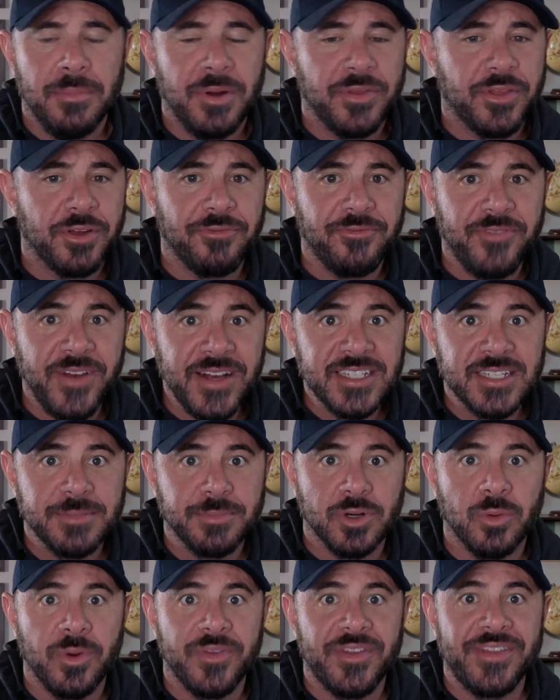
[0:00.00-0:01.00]
But they're
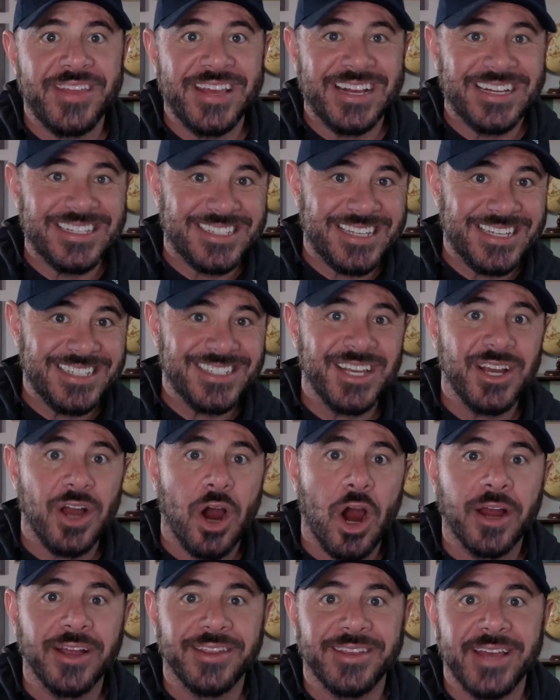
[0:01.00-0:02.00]
fixable within the existing
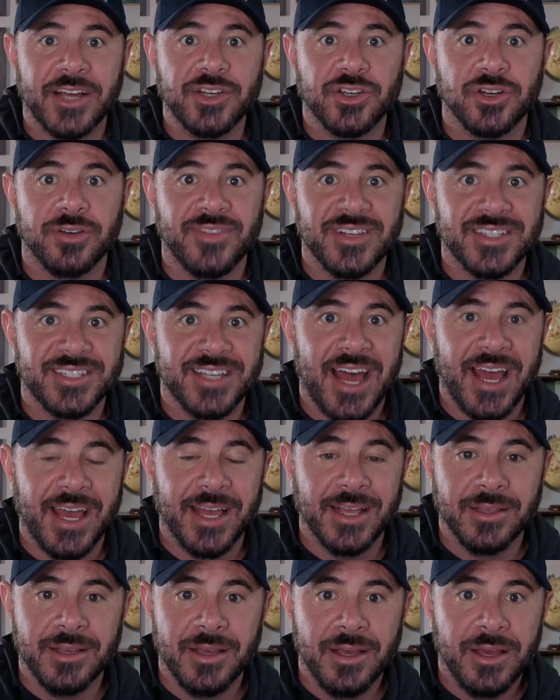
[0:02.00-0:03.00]
architecture of the
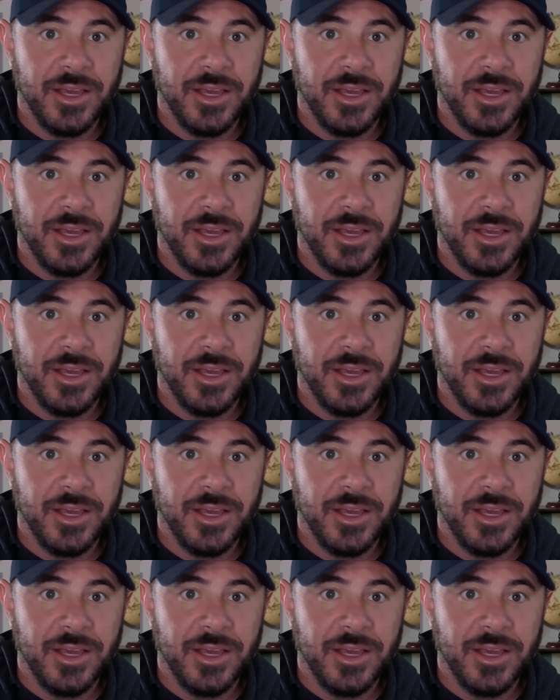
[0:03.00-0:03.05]
site.